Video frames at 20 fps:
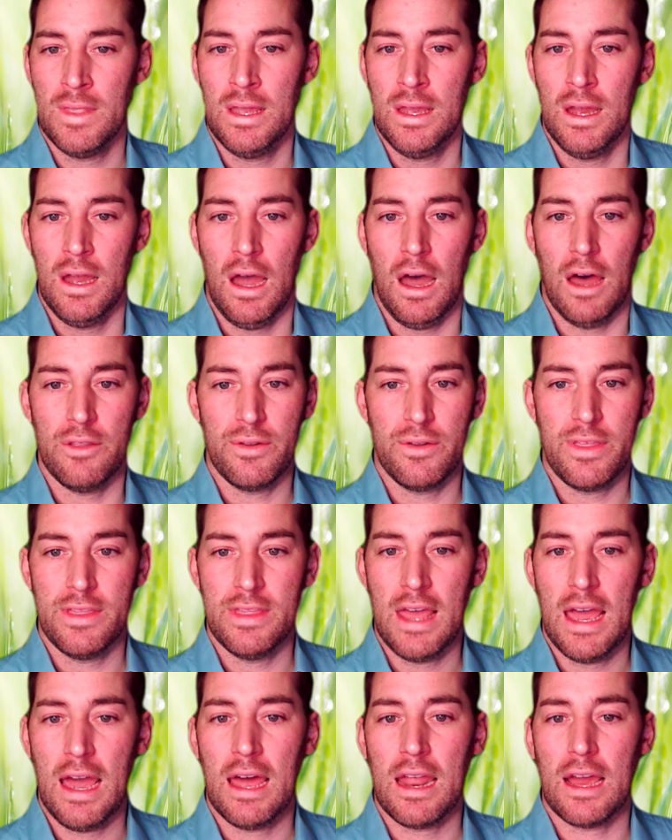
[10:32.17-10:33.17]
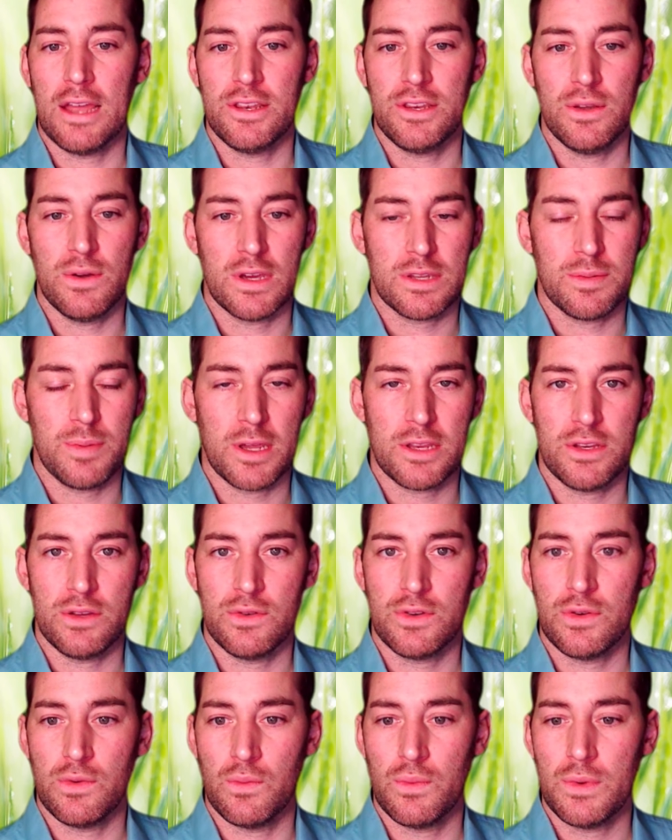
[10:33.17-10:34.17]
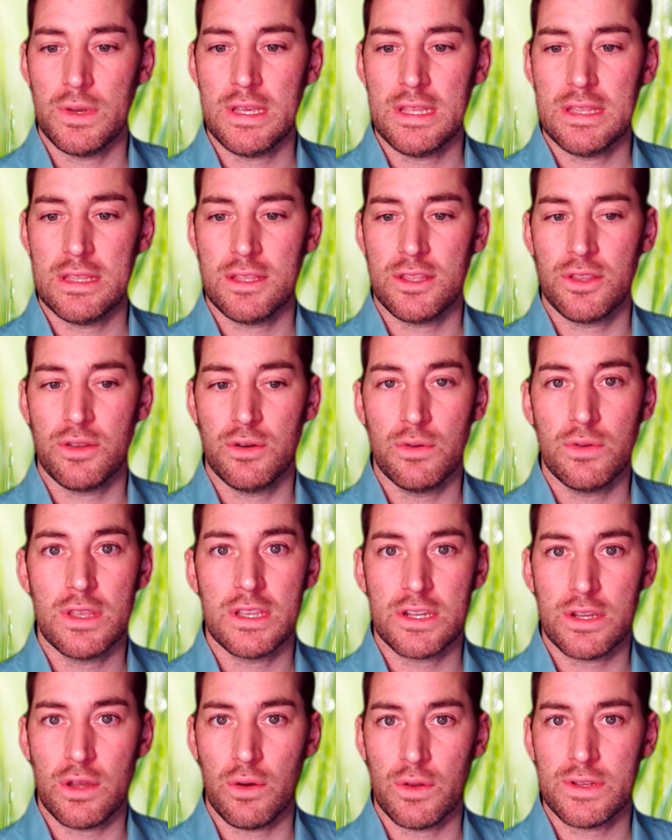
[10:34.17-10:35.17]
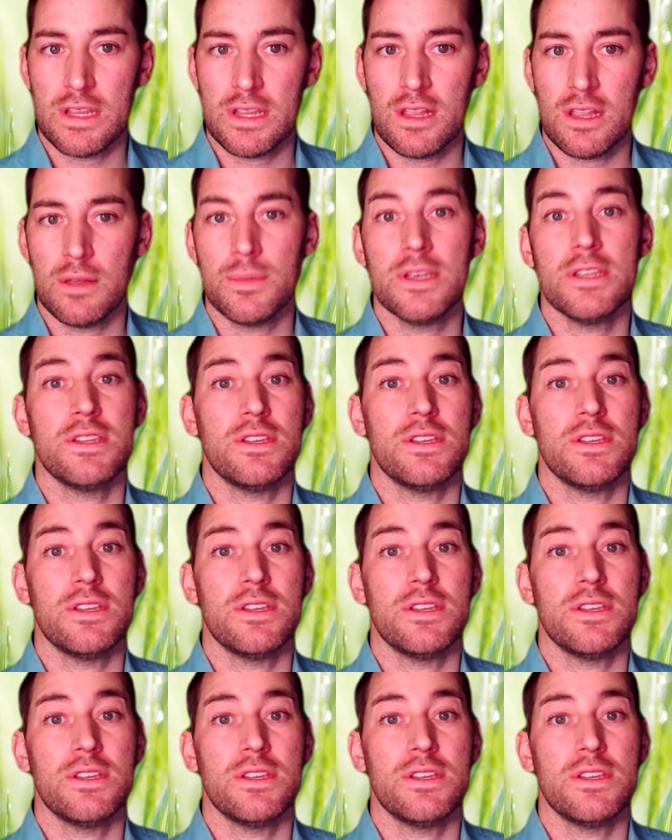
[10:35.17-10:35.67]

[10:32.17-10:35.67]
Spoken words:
Other than that, I do expect you to read through this whole syllabus. You